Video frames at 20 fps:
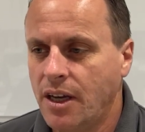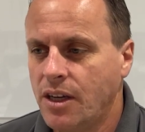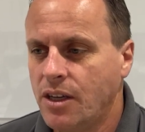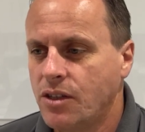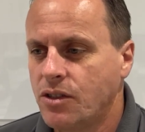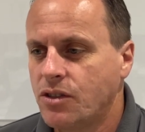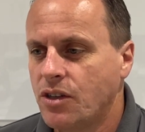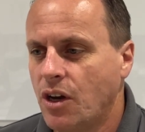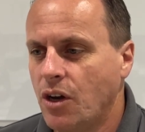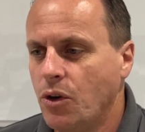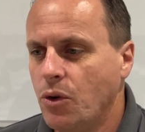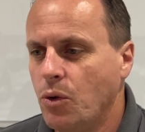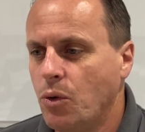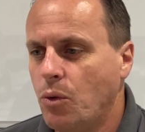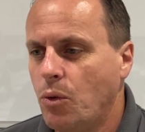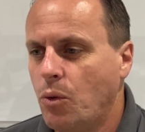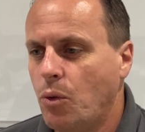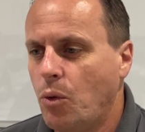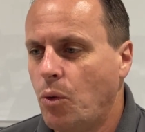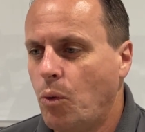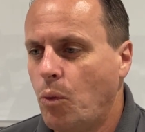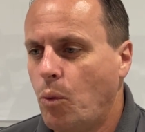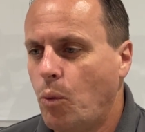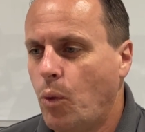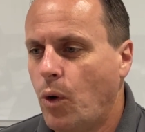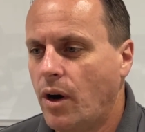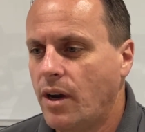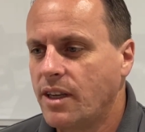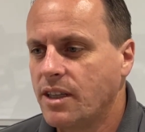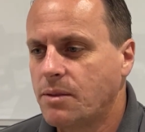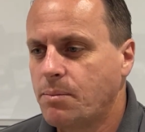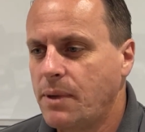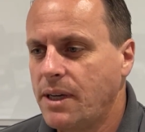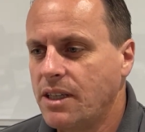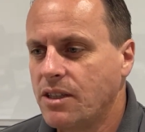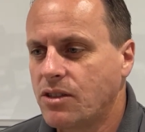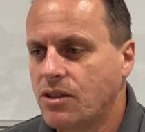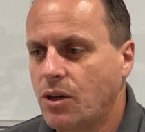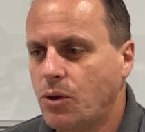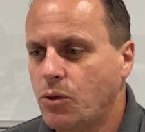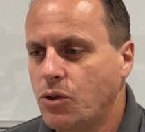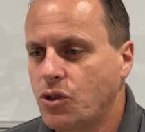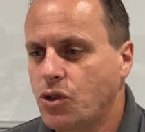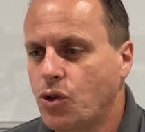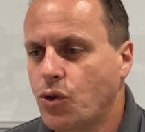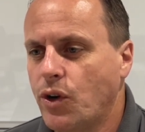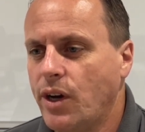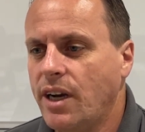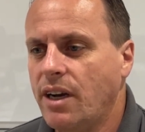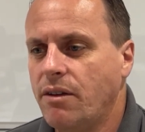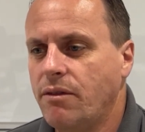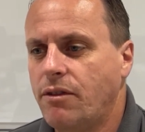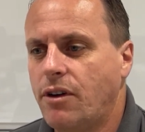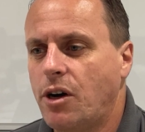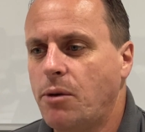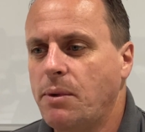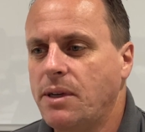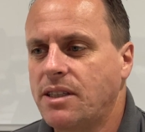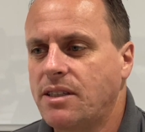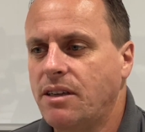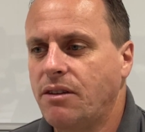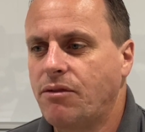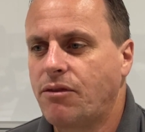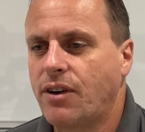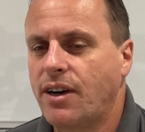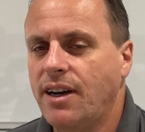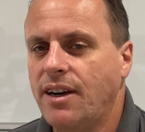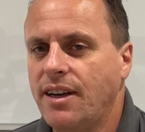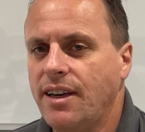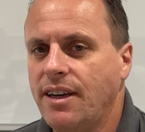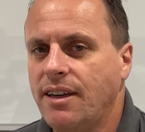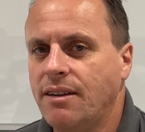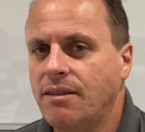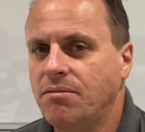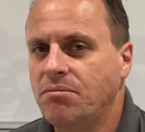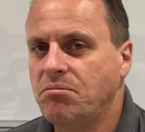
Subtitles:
So while it's being sold as green, environmentally friendly,